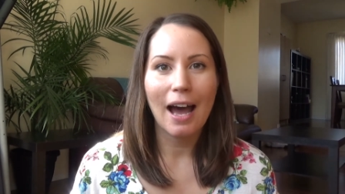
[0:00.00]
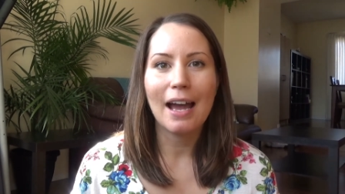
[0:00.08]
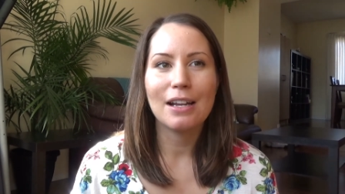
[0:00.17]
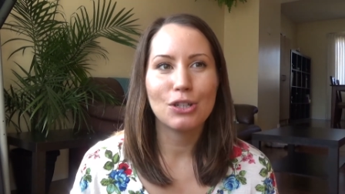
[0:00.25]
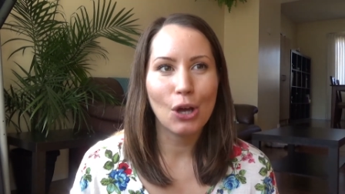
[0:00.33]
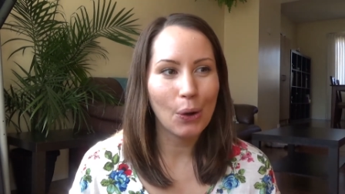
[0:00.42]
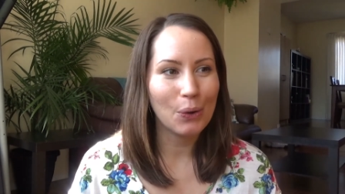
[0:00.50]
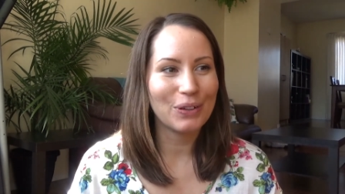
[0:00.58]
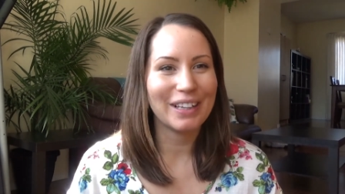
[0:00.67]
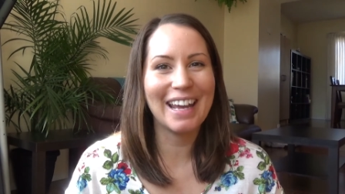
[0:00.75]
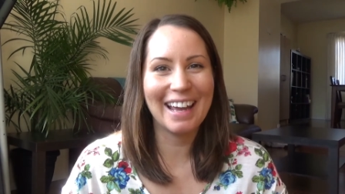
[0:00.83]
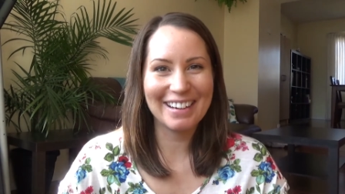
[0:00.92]
I
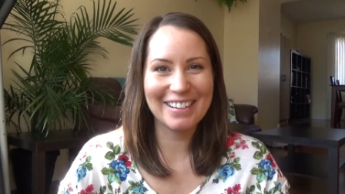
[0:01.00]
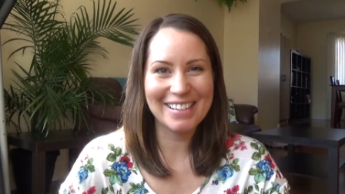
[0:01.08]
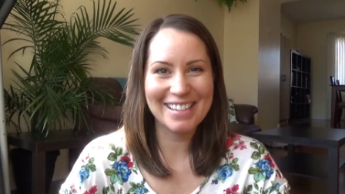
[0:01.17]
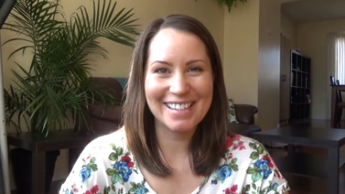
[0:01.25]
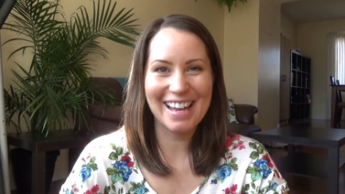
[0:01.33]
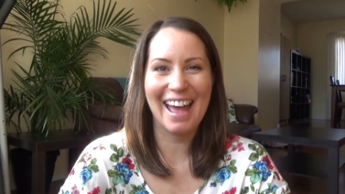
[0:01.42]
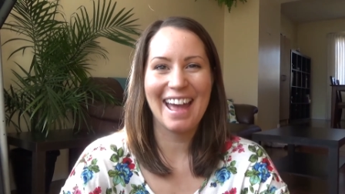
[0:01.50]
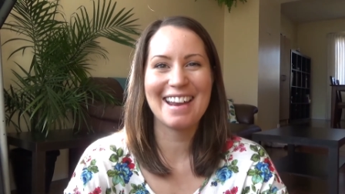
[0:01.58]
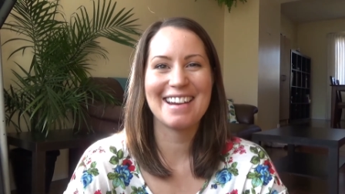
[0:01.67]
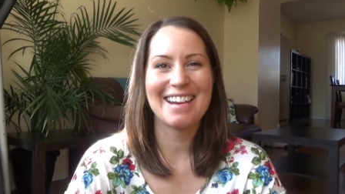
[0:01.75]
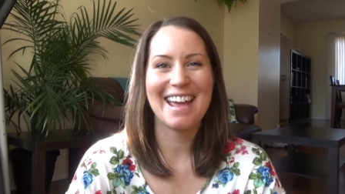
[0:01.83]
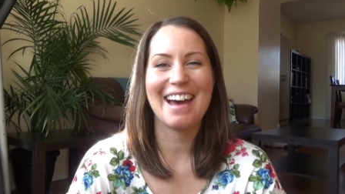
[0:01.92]
totally
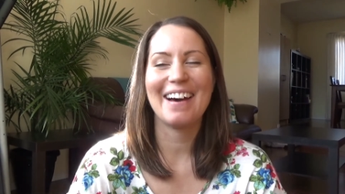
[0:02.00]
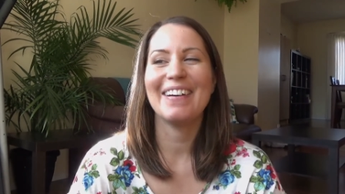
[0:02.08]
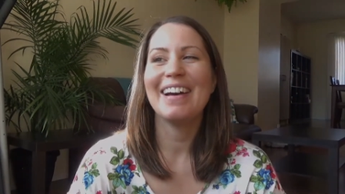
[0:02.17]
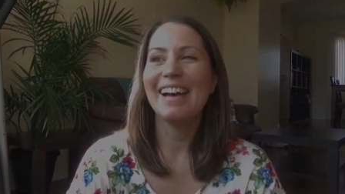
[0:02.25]
understand now.